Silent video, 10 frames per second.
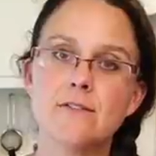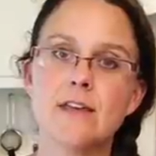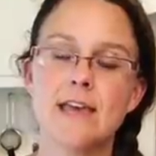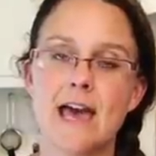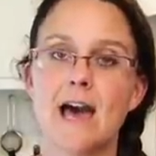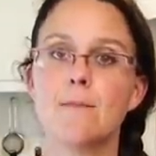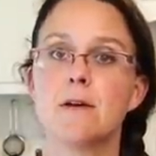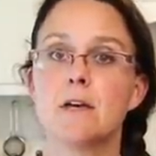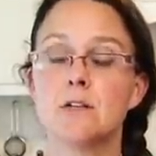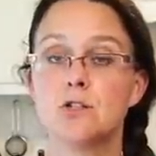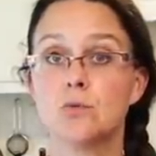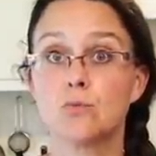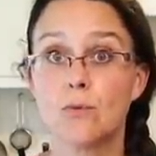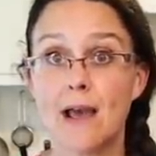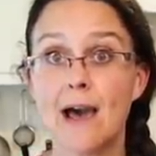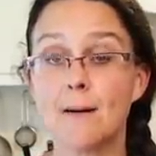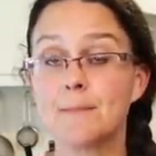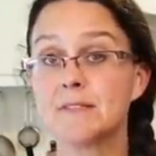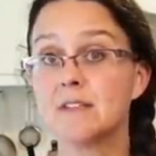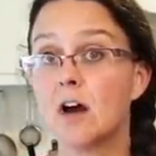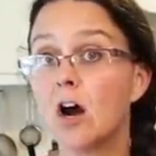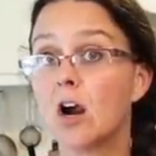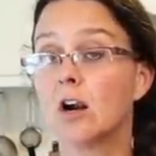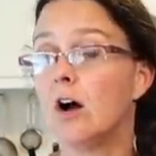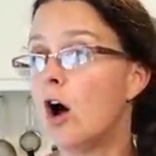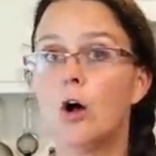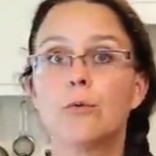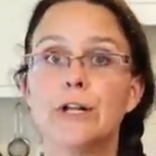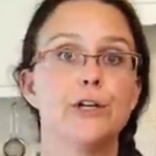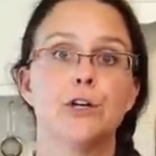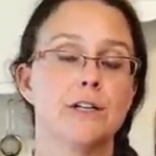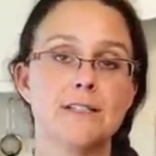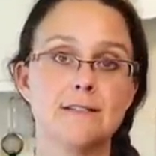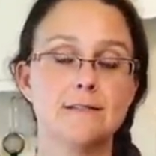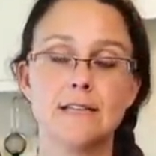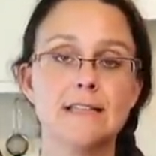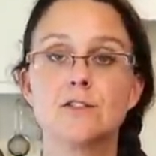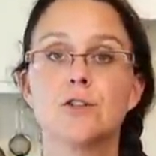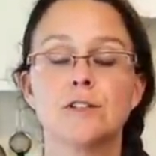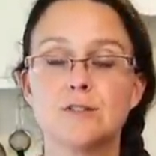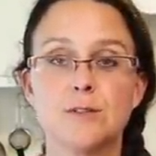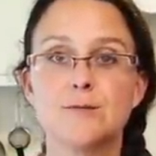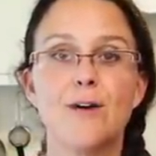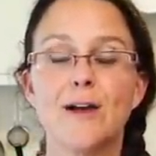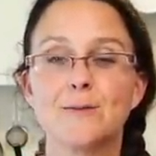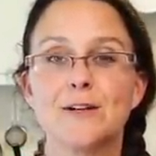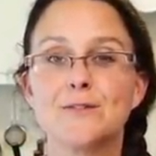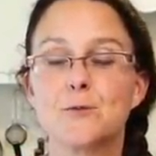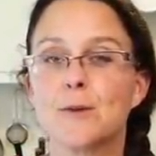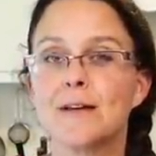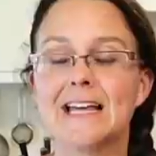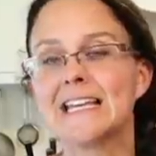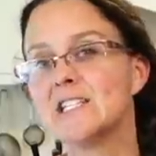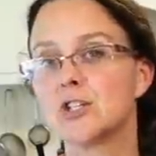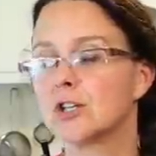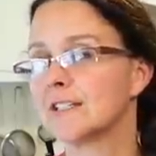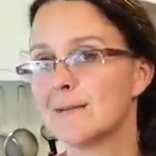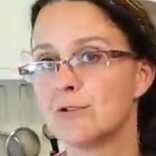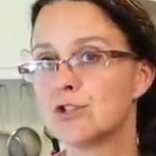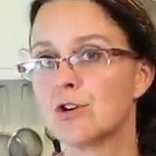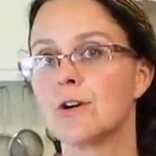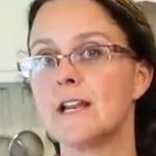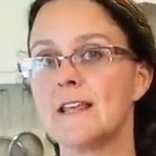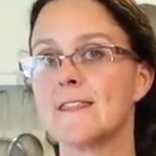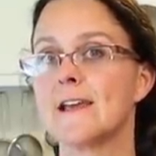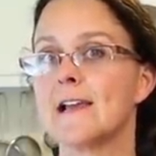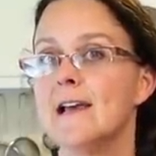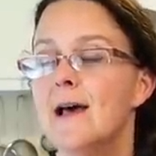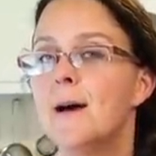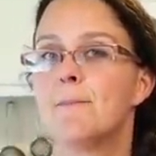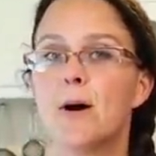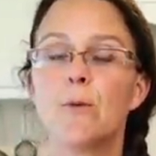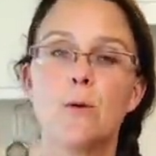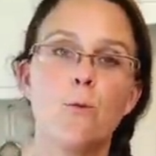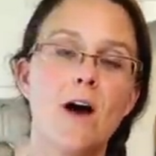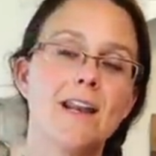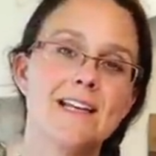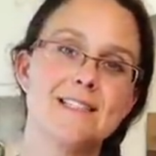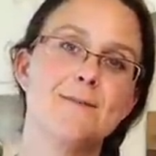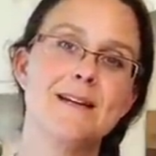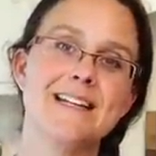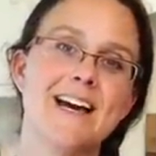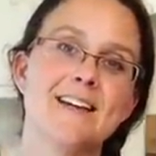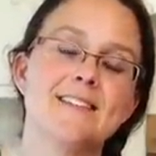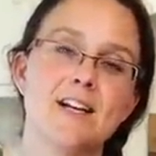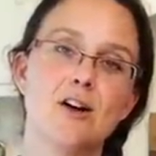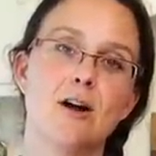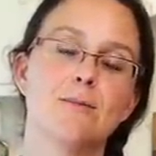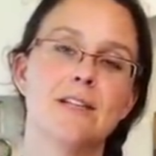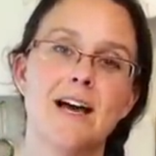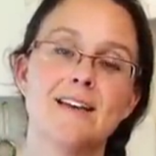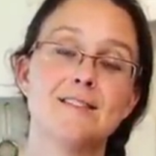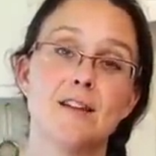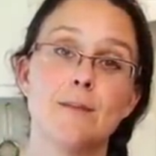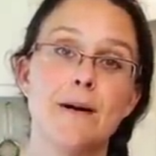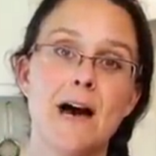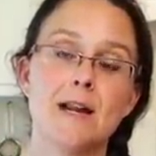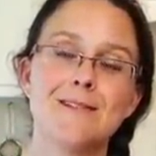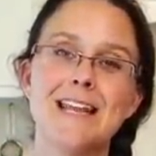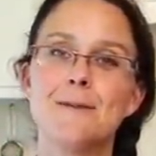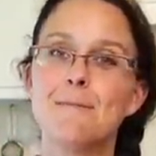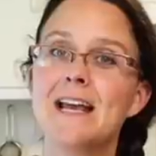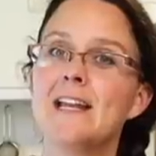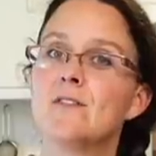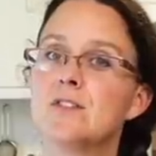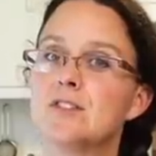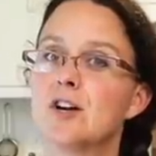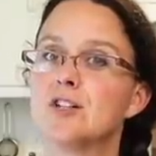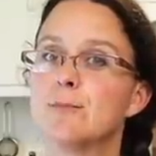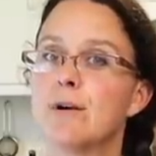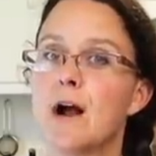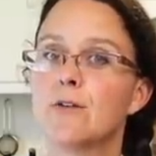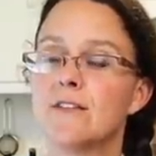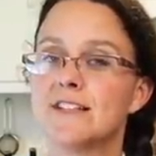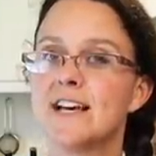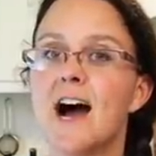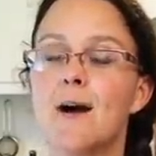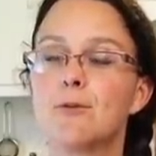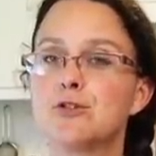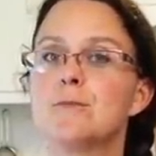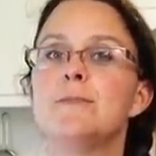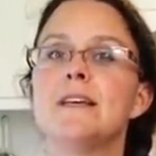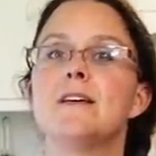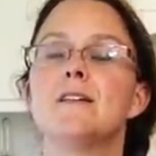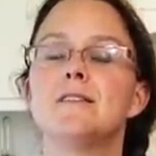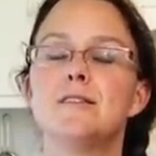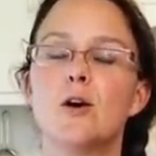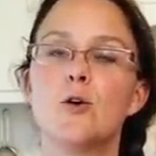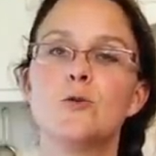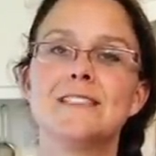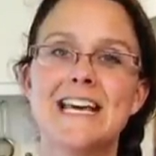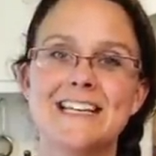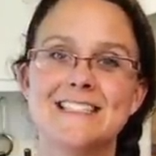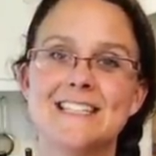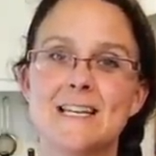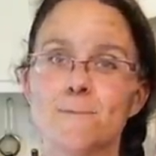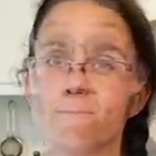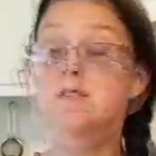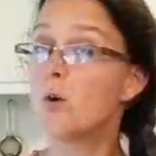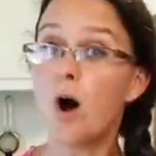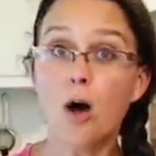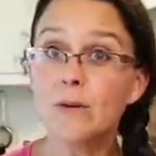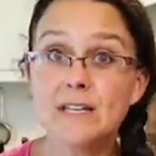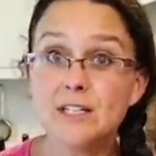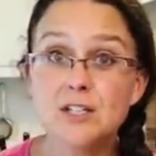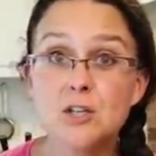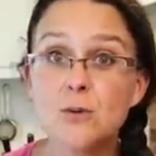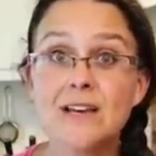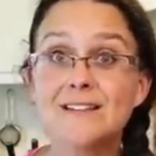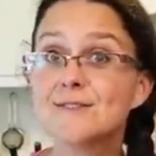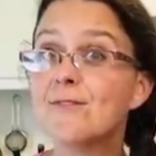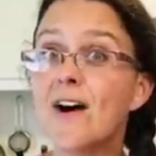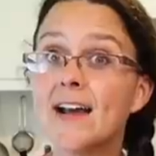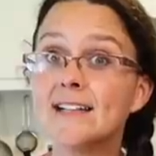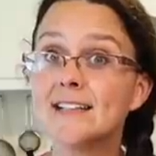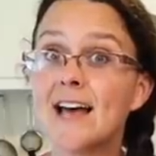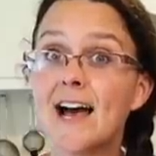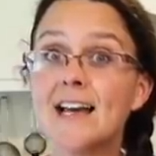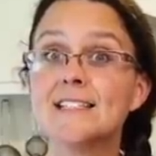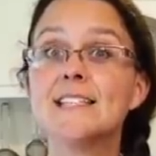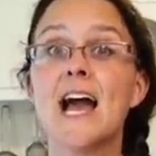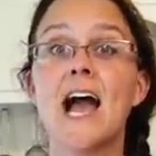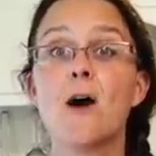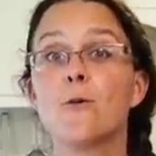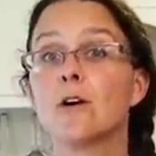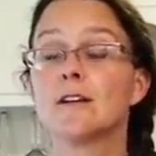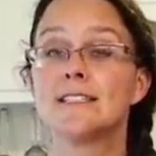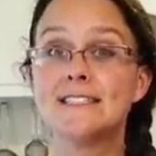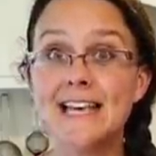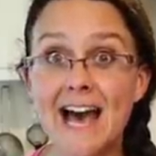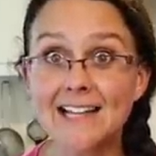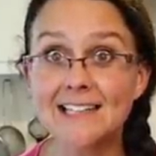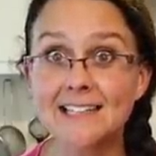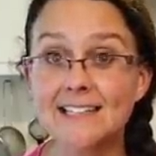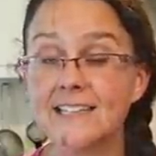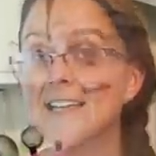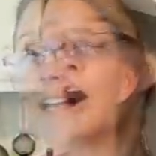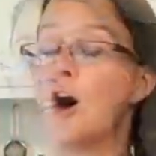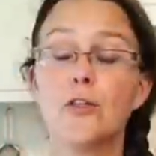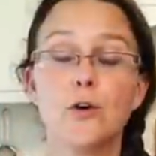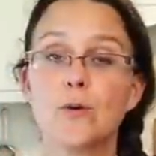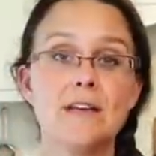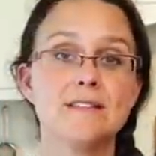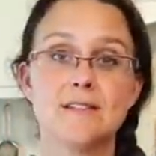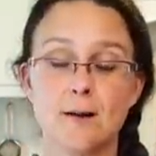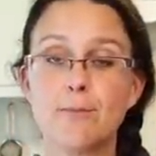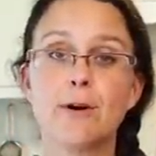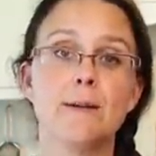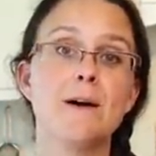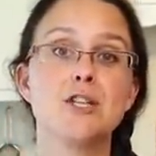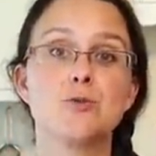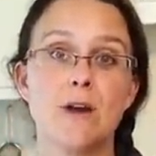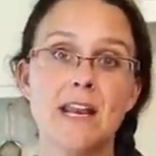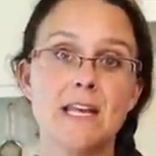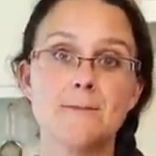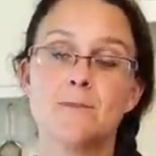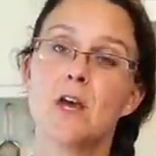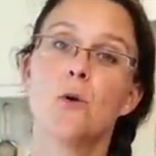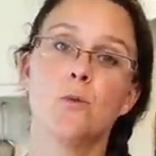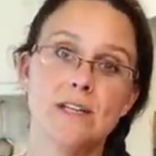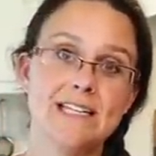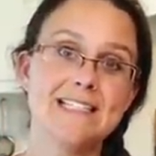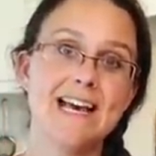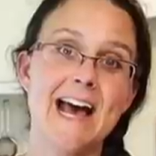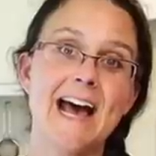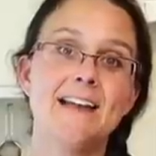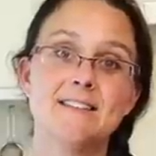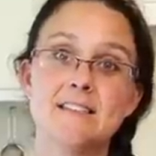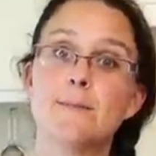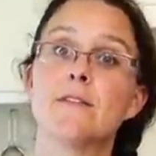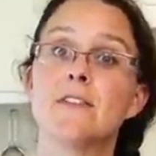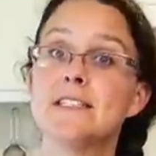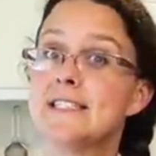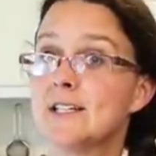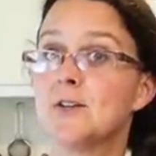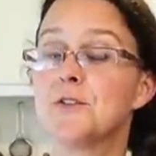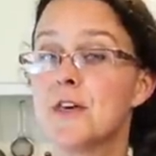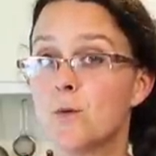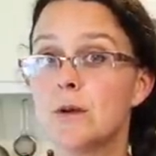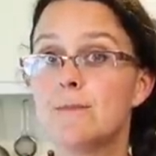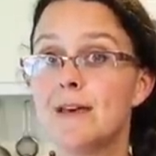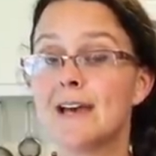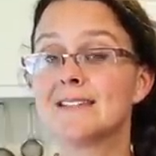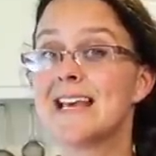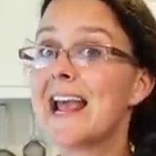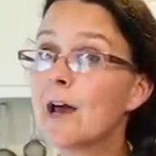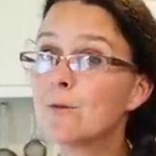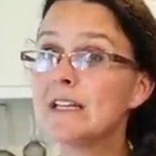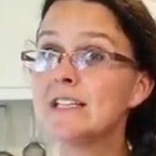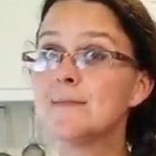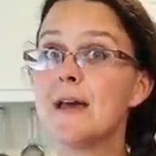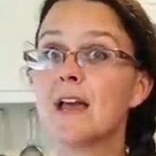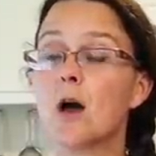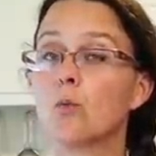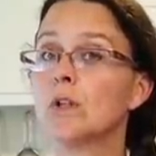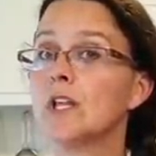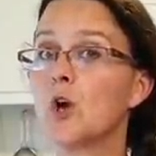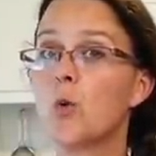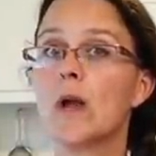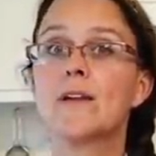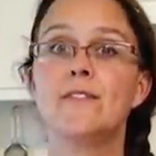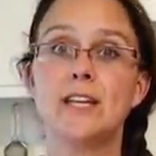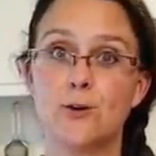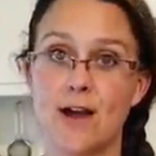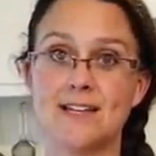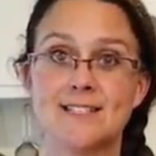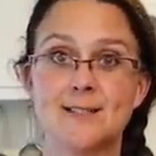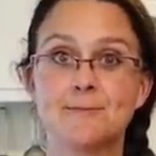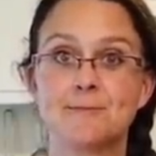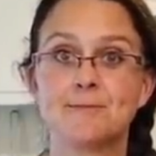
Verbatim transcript: of the cabbage wraps are already cooked. It's, it's cooked, so it's fine. We don't have to worry about like internal temperature or anything, but we want it to be nice and caramelized on the bottom, and it might even start to brown on the top, which would be so tasty. So all we need to do is finalize our salad. All the greens are pretty much ready. We need to add some of the dill that we picked, and we need to make a really quick vinaigrette.